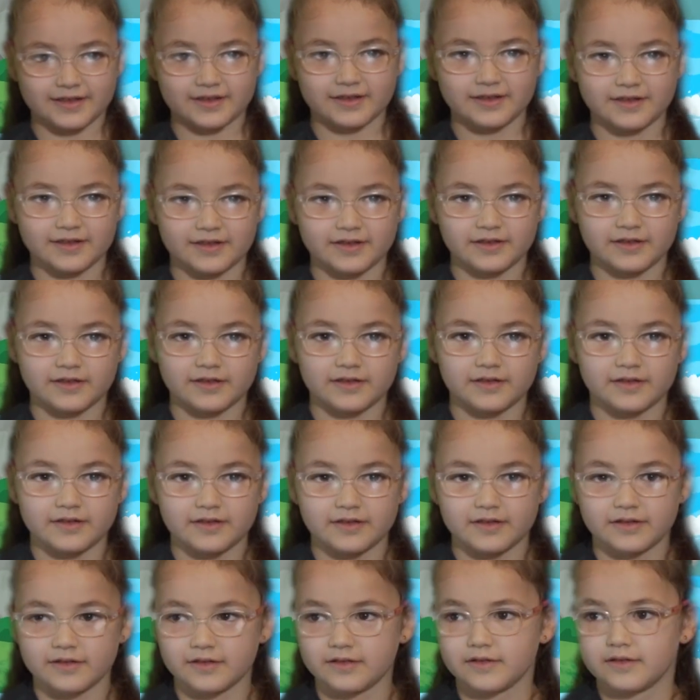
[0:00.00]

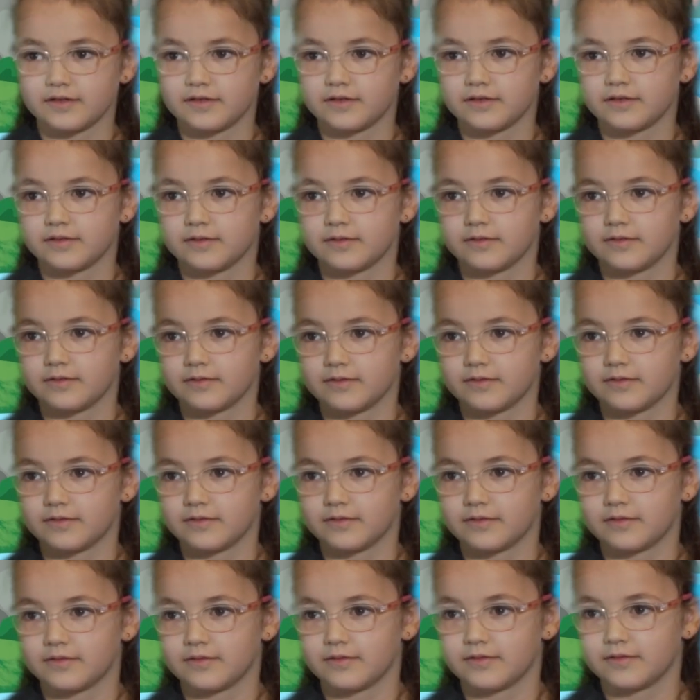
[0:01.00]

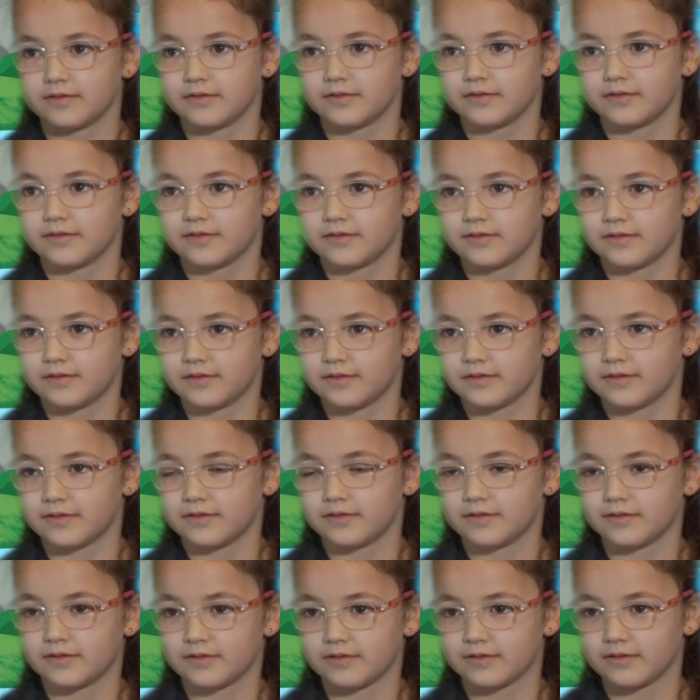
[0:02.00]

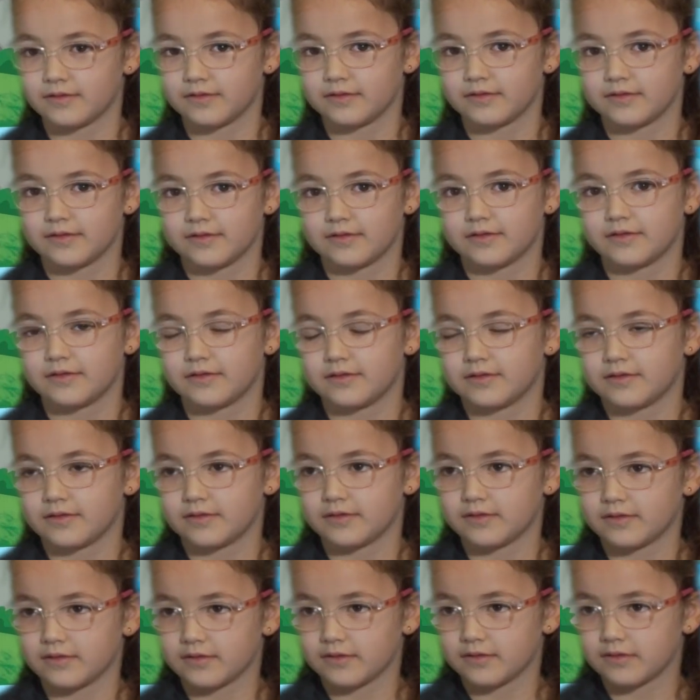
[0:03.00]
No words are spoken by the person on screen.